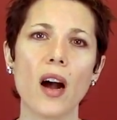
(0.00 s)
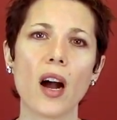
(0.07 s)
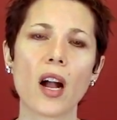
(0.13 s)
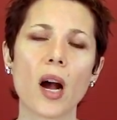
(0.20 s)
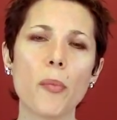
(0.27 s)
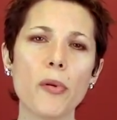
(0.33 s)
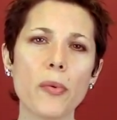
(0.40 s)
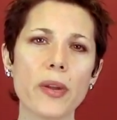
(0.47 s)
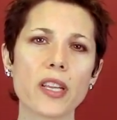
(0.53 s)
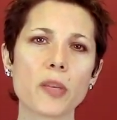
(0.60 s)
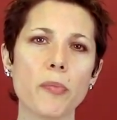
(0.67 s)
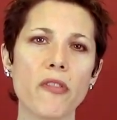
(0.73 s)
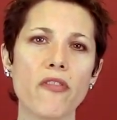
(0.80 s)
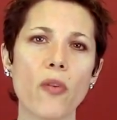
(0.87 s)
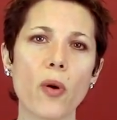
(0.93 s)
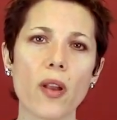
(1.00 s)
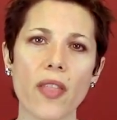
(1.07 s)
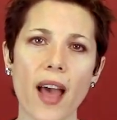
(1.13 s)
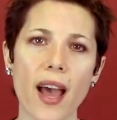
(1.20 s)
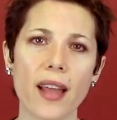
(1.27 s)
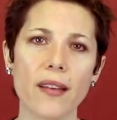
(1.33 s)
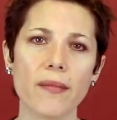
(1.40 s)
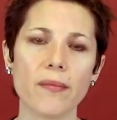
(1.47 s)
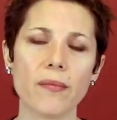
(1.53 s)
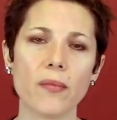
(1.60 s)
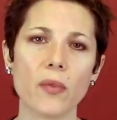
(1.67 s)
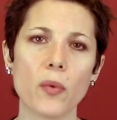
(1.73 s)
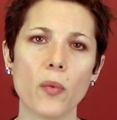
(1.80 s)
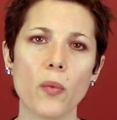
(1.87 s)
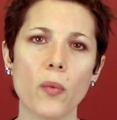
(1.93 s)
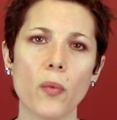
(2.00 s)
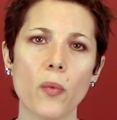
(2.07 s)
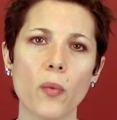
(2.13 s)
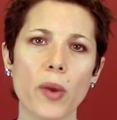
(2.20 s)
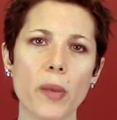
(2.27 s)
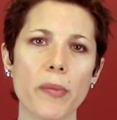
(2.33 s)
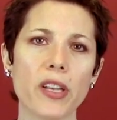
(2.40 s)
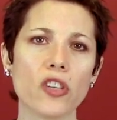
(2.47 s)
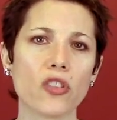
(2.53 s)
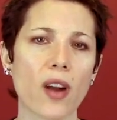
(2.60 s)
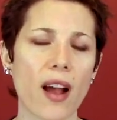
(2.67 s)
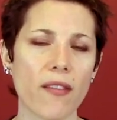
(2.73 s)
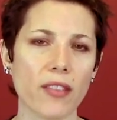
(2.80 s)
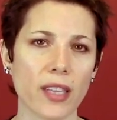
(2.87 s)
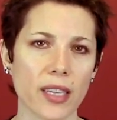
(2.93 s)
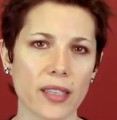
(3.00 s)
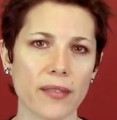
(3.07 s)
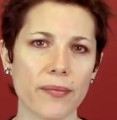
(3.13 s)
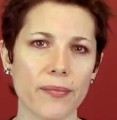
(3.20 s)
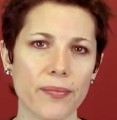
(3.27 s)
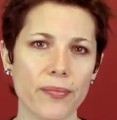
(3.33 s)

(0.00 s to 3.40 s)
couple weeks before that, we'd been traveling.